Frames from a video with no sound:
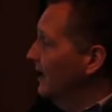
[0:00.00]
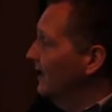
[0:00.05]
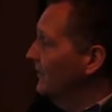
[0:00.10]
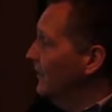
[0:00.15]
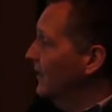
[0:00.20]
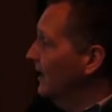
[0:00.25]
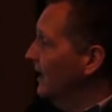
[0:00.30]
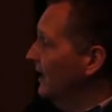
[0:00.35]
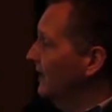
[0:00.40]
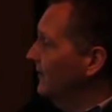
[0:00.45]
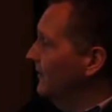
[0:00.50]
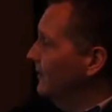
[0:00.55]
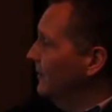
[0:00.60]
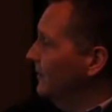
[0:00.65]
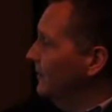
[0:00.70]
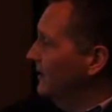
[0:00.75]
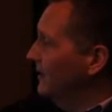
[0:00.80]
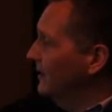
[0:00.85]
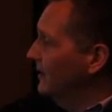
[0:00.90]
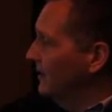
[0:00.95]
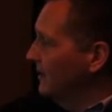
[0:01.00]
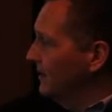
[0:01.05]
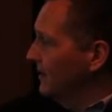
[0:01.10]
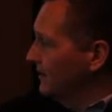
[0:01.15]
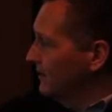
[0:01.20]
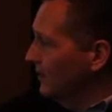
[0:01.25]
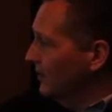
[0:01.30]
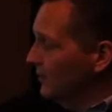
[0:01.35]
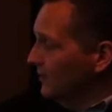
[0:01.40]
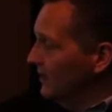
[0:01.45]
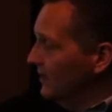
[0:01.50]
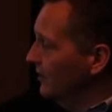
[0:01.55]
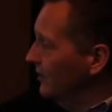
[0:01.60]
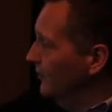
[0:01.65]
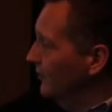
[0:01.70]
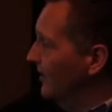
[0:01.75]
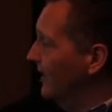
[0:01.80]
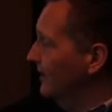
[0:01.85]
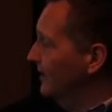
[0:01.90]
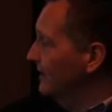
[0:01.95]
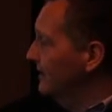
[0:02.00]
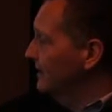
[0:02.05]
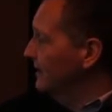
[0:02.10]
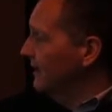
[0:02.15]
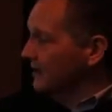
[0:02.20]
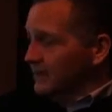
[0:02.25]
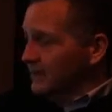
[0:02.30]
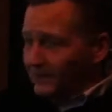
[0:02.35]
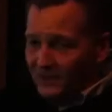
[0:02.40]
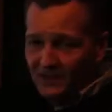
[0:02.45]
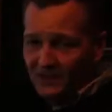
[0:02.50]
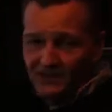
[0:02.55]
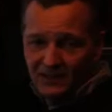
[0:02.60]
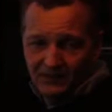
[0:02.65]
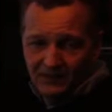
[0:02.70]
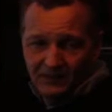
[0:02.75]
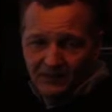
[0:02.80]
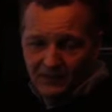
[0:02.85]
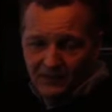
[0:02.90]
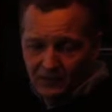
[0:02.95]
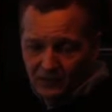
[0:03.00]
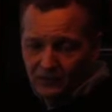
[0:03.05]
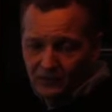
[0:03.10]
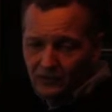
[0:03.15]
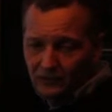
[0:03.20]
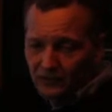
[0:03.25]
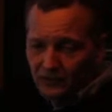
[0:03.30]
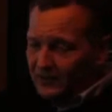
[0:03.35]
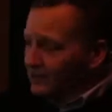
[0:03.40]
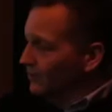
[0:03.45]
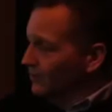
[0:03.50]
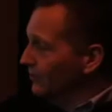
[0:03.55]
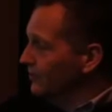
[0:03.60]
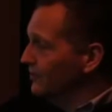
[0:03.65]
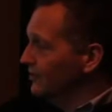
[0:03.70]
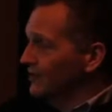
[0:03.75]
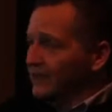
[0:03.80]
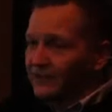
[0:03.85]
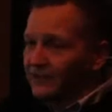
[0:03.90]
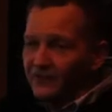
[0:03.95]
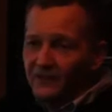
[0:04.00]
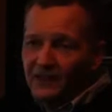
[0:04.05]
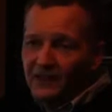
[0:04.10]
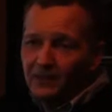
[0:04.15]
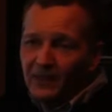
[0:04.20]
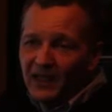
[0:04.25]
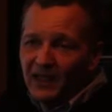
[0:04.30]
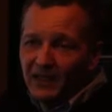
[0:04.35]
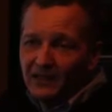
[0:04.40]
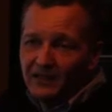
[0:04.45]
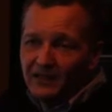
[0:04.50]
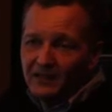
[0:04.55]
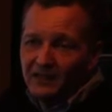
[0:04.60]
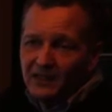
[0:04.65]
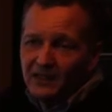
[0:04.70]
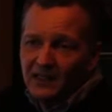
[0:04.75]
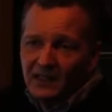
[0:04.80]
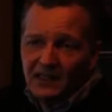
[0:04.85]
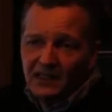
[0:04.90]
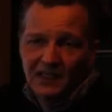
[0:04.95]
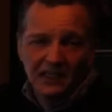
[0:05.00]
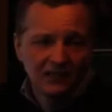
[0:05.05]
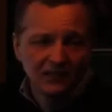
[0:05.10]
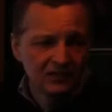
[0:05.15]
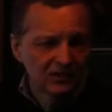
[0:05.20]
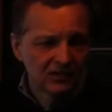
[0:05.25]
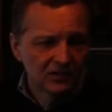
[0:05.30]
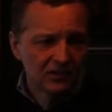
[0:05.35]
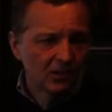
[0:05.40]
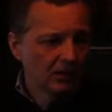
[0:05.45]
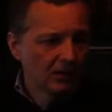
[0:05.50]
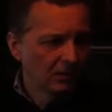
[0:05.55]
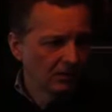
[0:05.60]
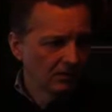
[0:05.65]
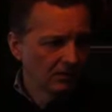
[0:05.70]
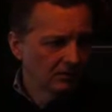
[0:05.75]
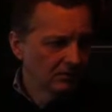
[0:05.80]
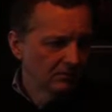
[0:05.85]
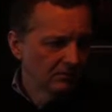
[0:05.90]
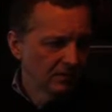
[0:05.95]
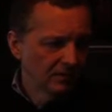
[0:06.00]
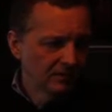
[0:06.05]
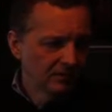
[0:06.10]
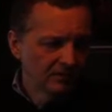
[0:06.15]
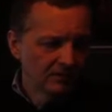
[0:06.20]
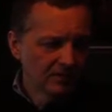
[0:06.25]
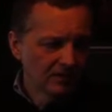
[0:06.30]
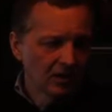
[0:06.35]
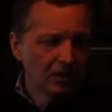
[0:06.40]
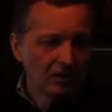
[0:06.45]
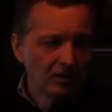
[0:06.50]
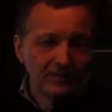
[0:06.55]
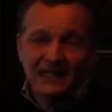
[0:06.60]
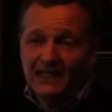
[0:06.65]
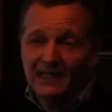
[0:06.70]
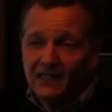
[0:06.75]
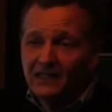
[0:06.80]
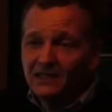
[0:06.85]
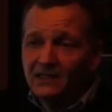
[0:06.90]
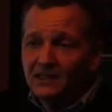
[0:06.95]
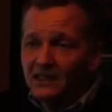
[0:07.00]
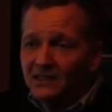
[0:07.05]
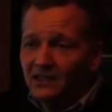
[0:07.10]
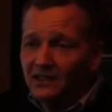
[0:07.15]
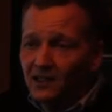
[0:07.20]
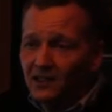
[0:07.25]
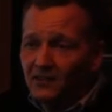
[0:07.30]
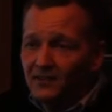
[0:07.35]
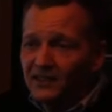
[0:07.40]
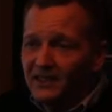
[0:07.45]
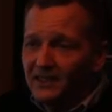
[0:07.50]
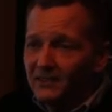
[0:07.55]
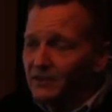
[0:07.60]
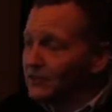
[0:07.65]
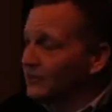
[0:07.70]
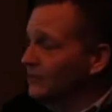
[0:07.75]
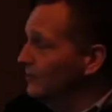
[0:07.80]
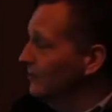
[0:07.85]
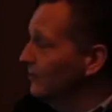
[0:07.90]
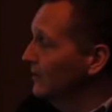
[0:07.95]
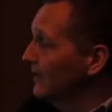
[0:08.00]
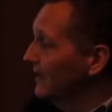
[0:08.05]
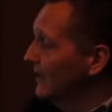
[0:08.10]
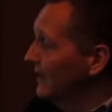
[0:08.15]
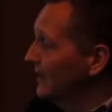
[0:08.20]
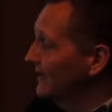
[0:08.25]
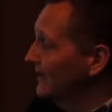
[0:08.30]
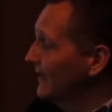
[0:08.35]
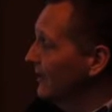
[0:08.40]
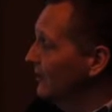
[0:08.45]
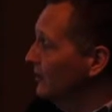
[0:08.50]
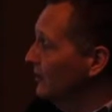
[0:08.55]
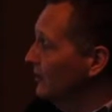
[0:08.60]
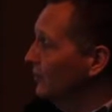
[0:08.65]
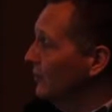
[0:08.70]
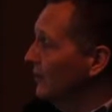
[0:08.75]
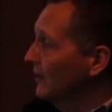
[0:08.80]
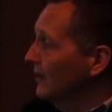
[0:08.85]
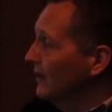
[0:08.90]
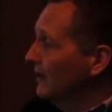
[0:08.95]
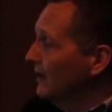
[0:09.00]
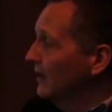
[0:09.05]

If you don't get a grant, and sometimes even if you do, we encourage you to give feedback, and just call me, and I'll be able to tell you